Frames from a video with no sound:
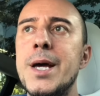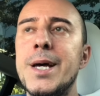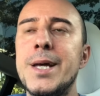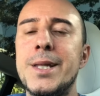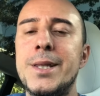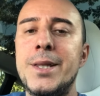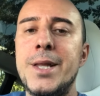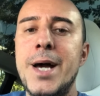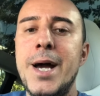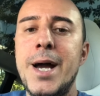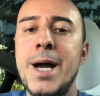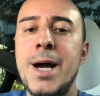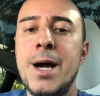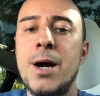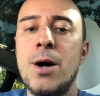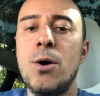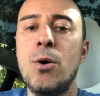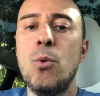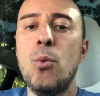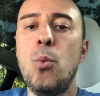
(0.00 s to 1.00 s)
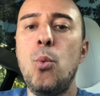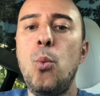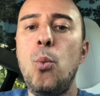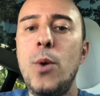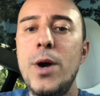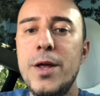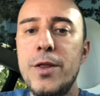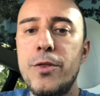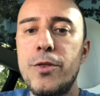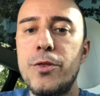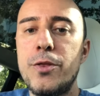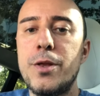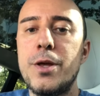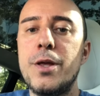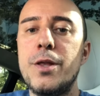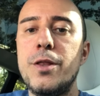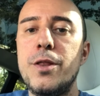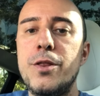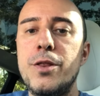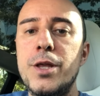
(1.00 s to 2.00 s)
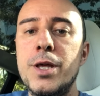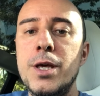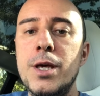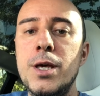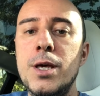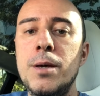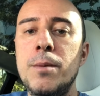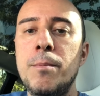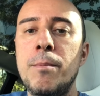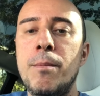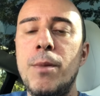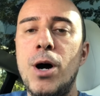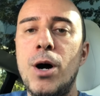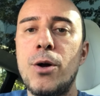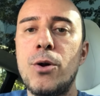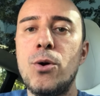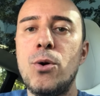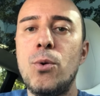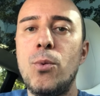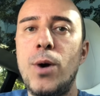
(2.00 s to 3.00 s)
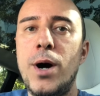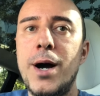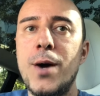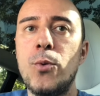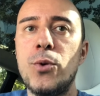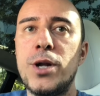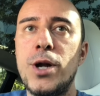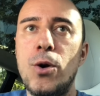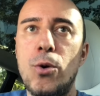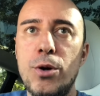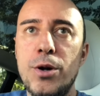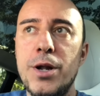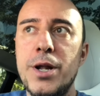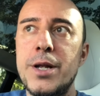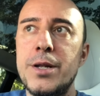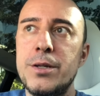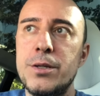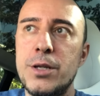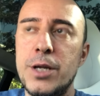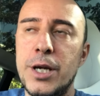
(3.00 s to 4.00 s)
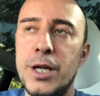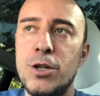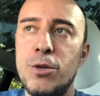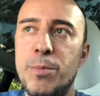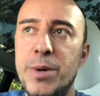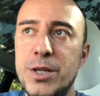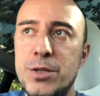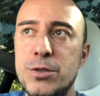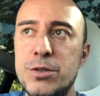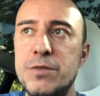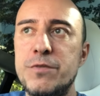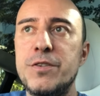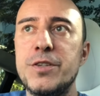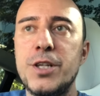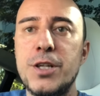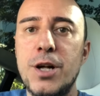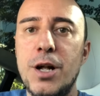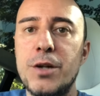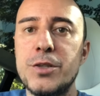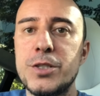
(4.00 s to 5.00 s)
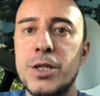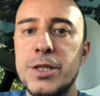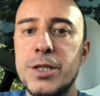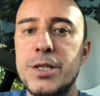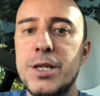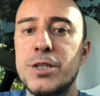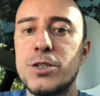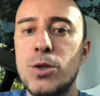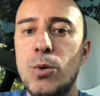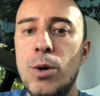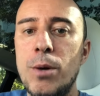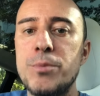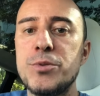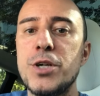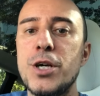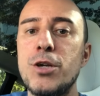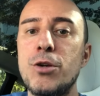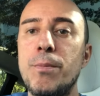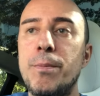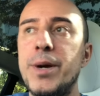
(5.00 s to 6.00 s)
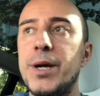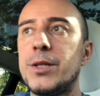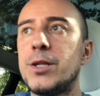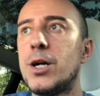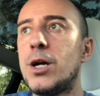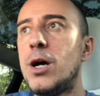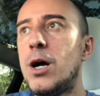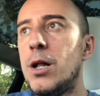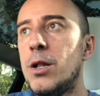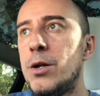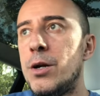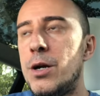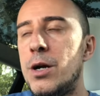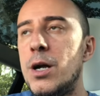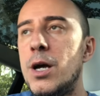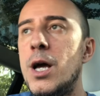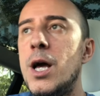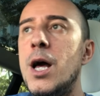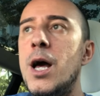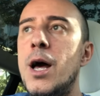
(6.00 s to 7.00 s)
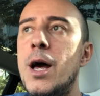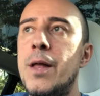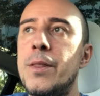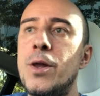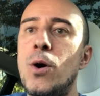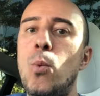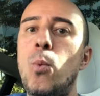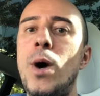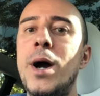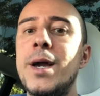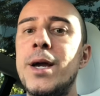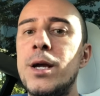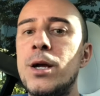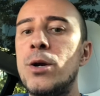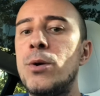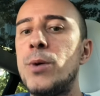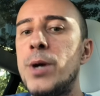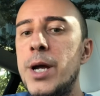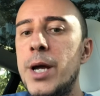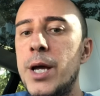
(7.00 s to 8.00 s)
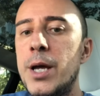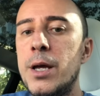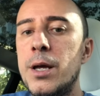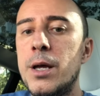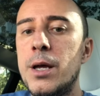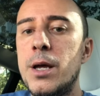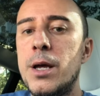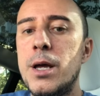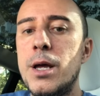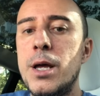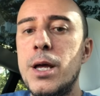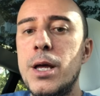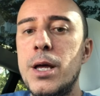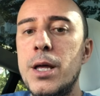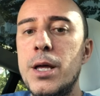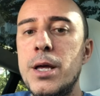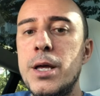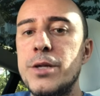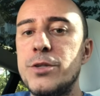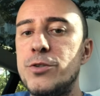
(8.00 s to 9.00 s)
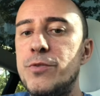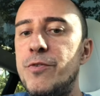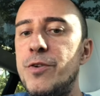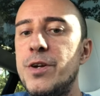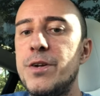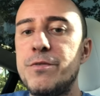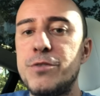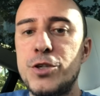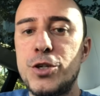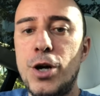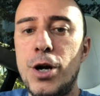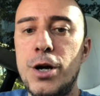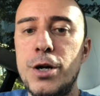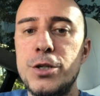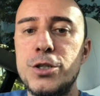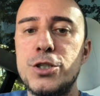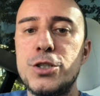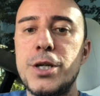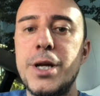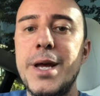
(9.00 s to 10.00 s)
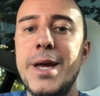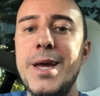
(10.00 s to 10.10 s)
Now, with the Model Y, when I ordered it, again, you pay $250 on the Tesla website. You pick the color. Now, white and gray is free of charge.